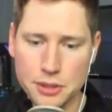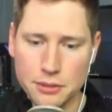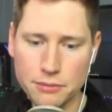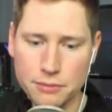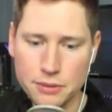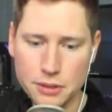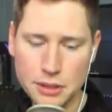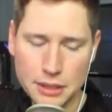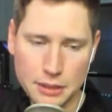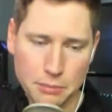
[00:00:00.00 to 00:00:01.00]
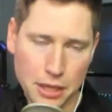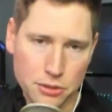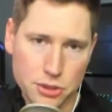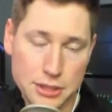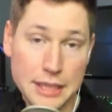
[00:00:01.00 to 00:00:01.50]
of
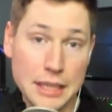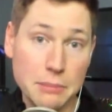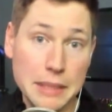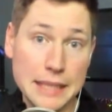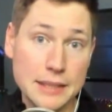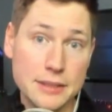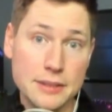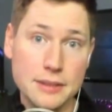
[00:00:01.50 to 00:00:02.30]
monitors that didn't meet